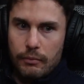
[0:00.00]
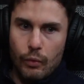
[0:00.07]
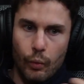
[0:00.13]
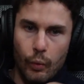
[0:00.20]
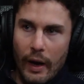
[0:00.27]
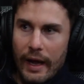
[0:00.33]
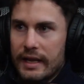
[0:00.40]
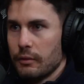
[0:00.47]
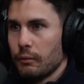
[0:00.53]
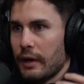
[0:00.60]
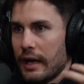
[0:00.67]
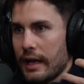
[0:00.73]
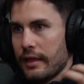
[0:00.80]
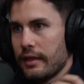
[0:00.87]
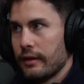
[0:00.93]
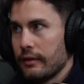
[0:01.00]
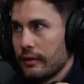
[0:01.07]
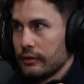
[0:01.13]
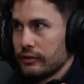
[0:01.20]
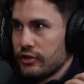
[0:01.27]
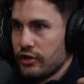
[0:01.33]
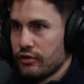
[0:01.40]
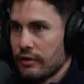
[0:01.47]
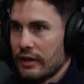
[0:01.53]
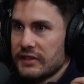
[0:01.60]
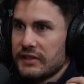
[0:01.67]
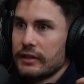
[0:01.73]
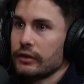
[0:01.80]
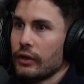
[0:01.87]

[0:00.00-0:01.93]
weigh in where the stress and